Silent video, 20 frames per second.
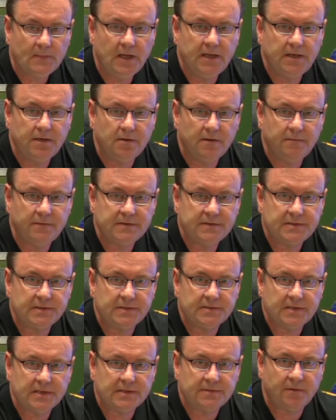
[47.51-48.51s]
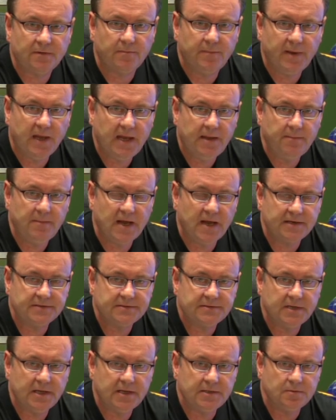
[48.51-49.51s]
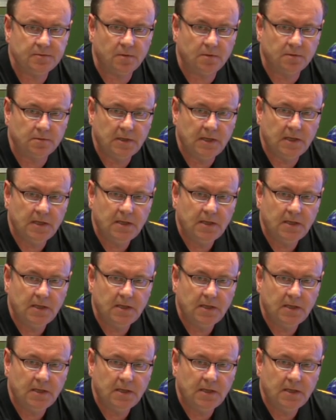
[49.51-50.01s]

and you have a successful payback schedule,